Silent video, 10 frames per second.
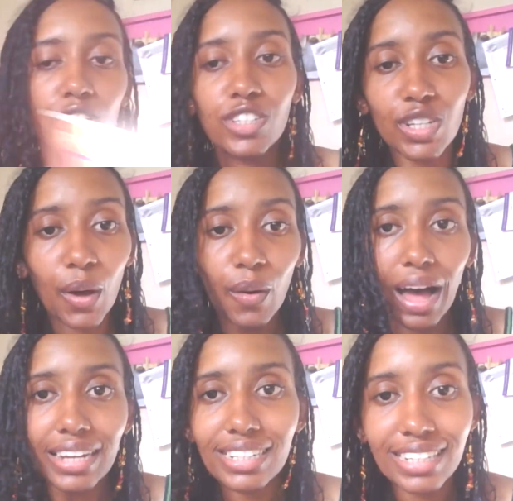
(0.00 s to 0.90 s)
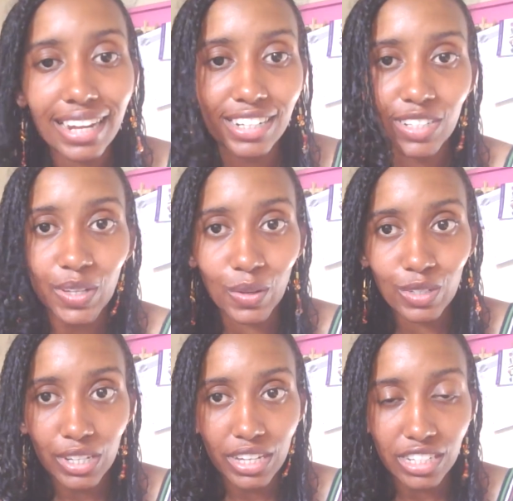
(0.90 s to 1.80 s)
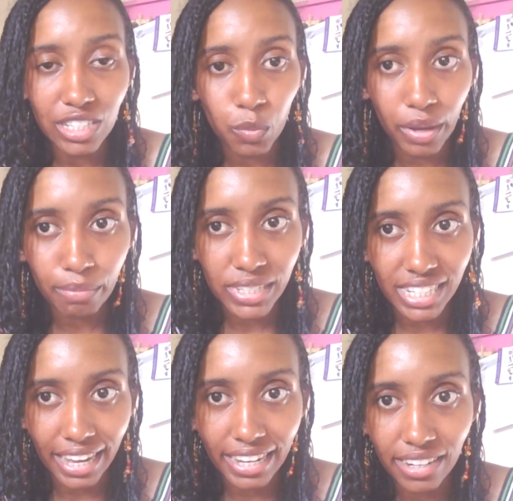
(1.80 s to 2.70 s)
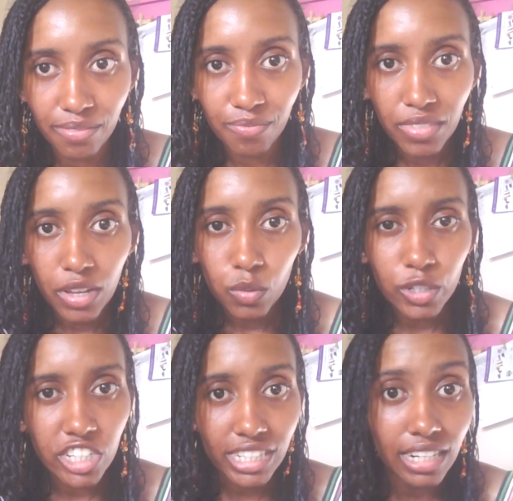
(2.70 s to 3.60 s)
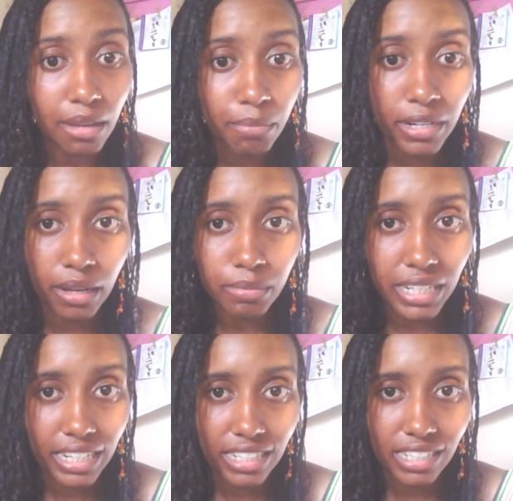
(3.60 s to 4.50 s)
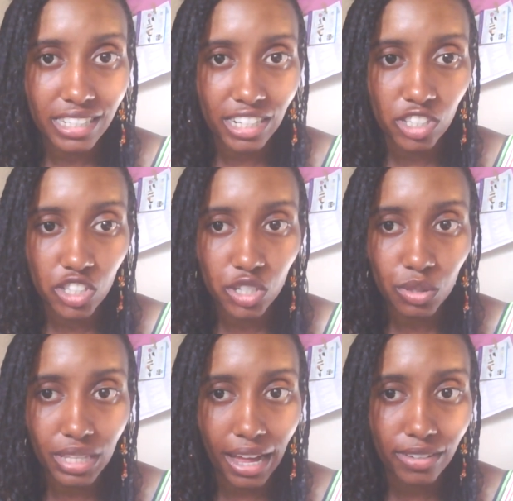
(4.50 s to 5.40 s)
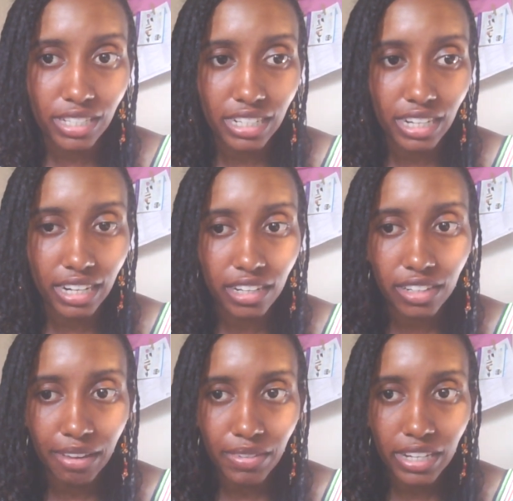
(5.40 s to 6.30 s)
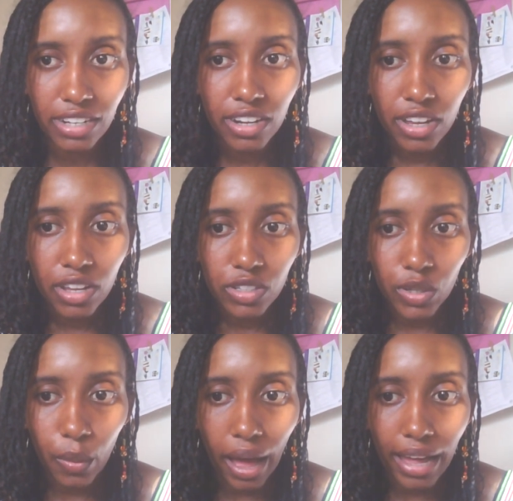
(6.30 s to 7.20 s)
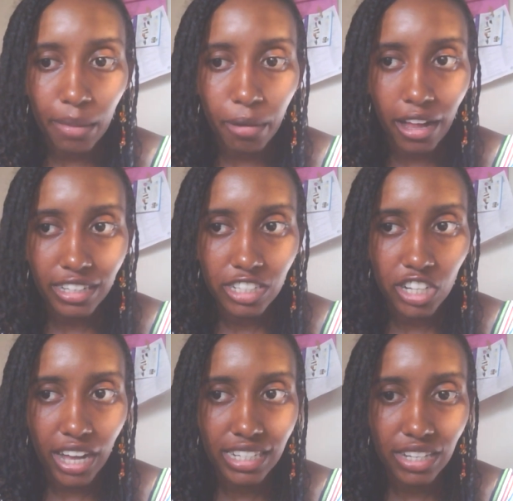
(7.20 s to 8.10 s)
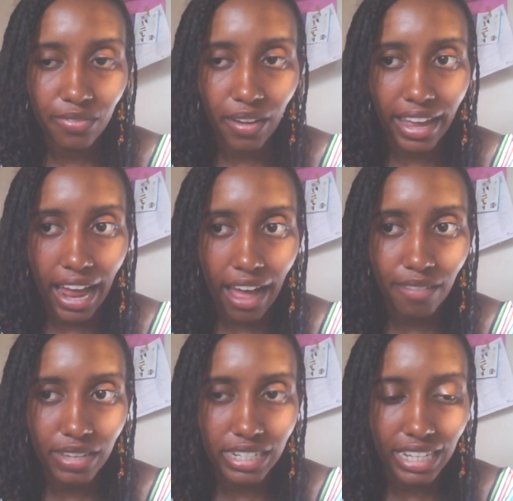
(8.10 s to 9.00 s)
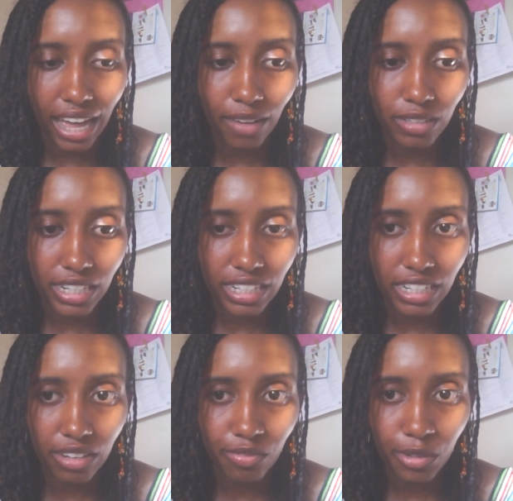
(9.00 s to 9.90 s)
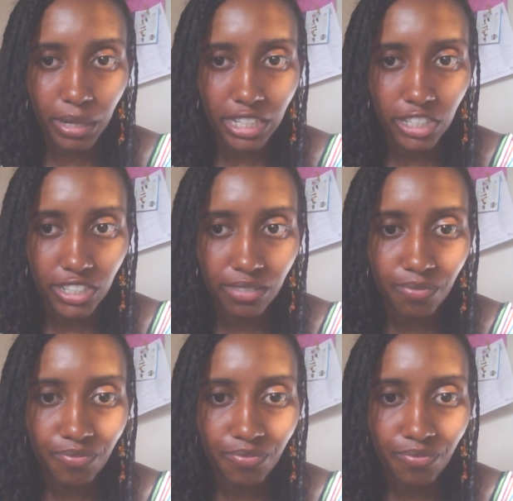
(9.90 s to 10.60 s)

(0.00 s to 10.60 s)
So I decided to go to his website, which has not been updated since 2011. So I apologize if I have any outdated information.